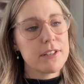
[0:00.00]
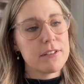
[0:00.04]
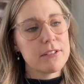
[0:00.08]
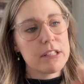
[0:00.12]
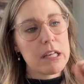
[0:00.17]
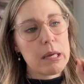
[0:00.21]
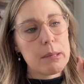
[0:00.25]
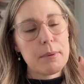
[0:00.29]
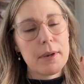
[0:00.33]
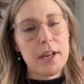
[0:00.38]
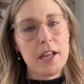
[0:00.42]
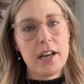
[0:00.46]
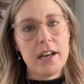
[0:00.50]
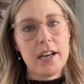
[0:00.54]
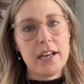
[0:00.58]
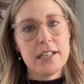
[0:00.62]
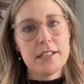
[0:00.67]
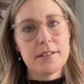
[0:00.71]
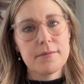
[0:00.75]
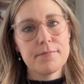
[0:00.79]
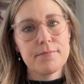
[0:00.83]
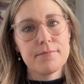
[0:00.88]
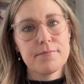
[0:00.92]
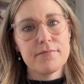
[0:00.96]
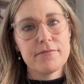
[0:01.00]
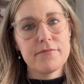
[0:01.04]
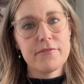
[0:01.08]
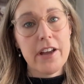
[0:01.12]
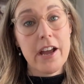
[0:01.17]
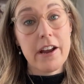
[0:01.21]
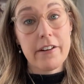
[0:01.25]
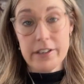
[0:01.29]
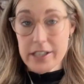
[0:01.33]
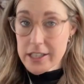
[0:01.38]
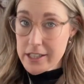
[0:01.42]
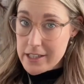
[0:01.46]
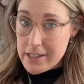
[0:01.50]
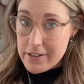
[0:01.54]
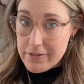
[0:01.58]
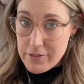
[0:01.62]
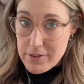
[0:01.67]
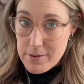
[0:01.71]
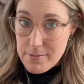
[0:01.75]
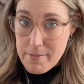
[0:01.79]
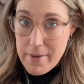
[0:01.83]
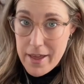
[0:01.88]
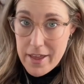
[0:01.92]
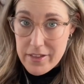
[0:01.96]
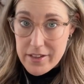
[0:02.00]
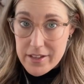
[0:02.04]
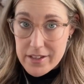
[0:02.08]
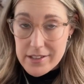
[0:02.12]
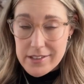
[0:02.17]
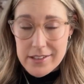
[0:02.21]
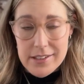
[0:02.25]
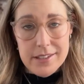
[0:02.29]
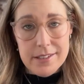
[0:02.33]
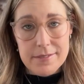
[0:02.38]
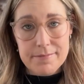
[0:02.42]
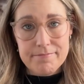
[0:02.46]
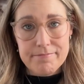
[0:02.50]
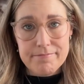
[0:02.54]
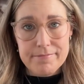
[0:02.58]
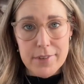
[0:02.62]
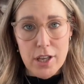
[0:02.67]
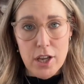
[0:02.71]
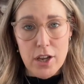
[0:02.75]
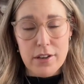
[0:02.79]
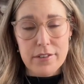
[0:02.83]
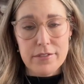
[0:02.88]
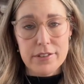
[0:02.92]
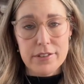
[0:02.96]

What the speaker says: applied various different methods over